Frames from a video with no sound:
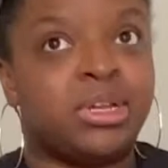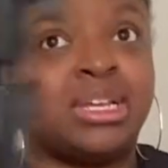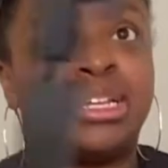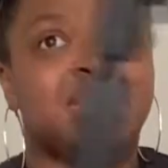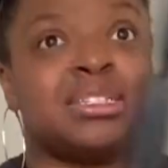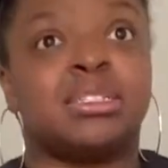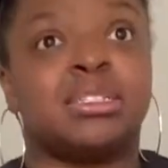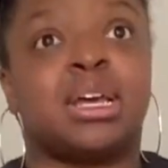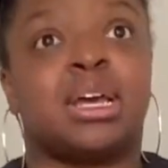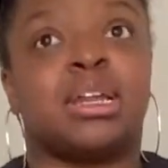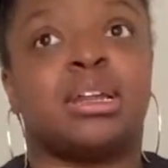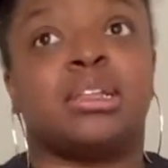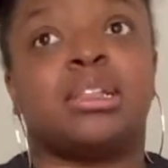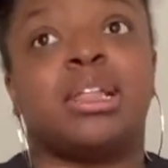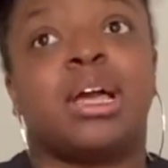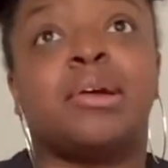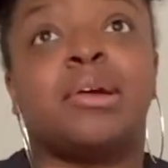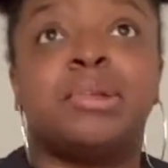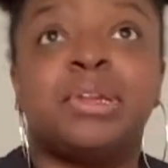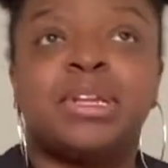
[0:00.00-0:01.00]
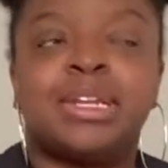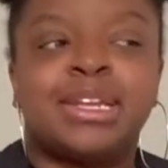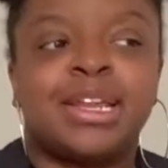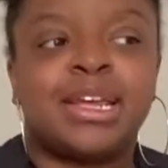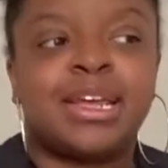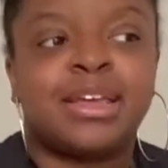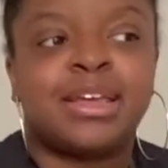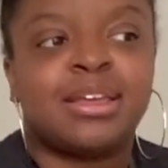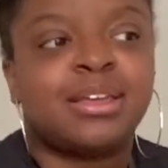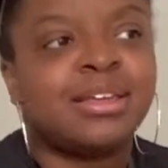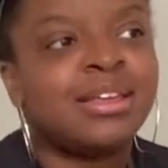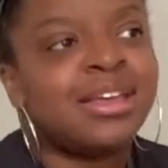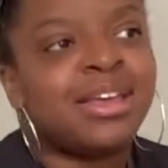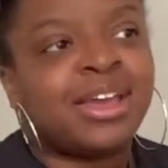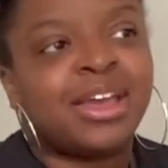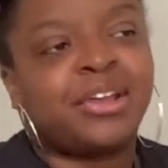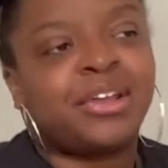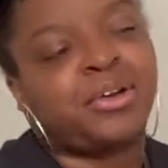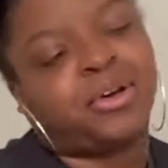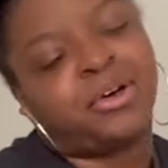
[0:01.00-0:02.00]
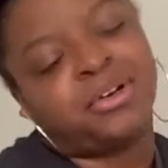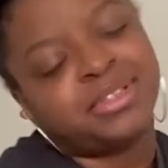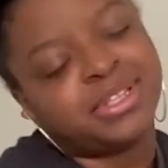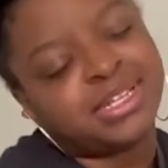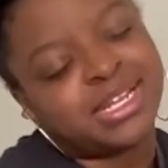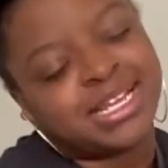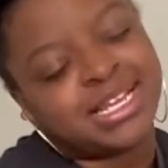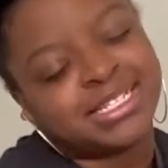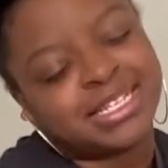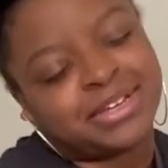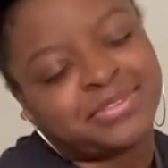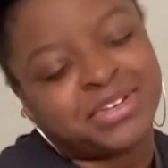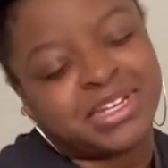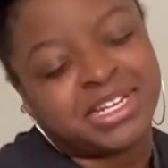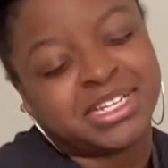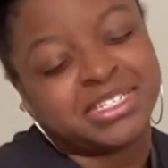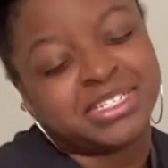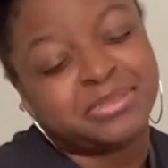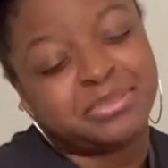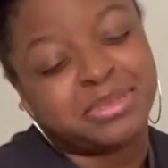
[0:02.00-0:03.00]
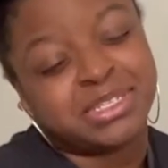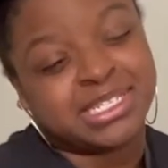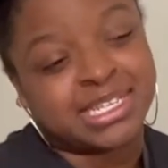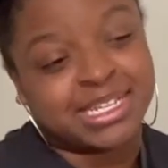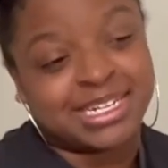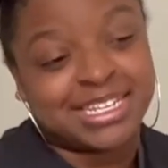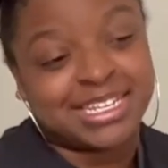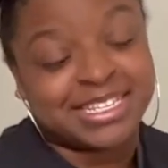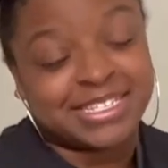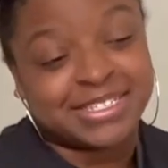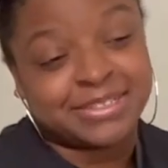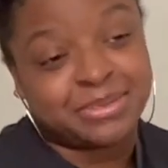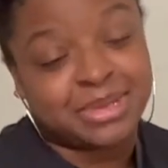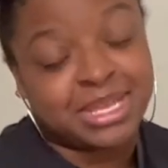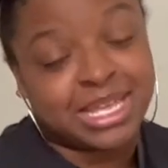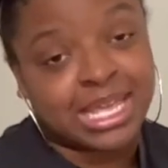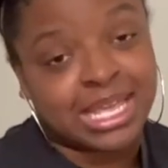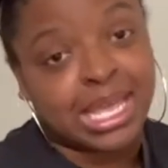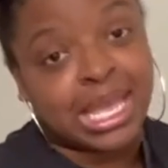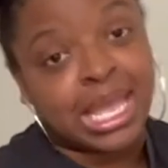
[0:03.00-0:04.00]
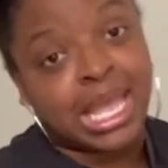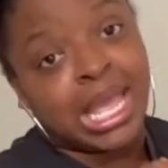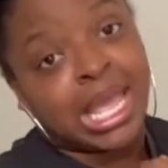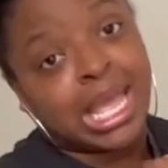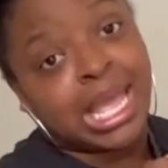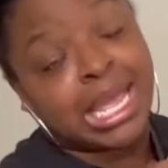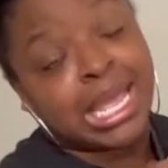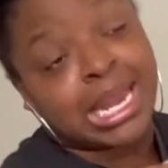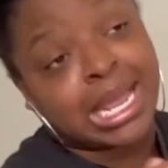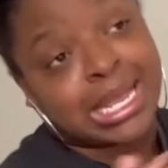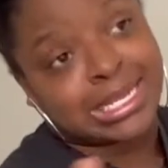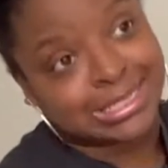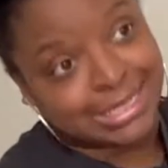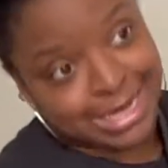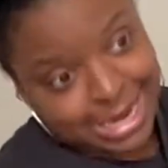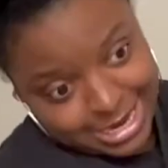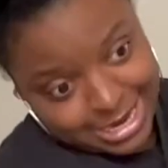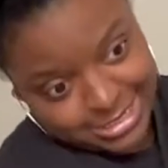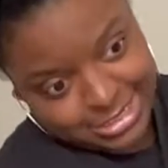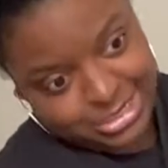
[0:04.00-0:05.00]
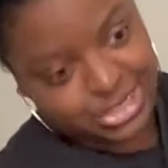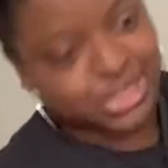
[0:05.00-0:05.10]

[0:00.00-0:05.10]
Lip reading: because it's kind of cloudy today. And all the days I've needed to be sunny this week, it has not.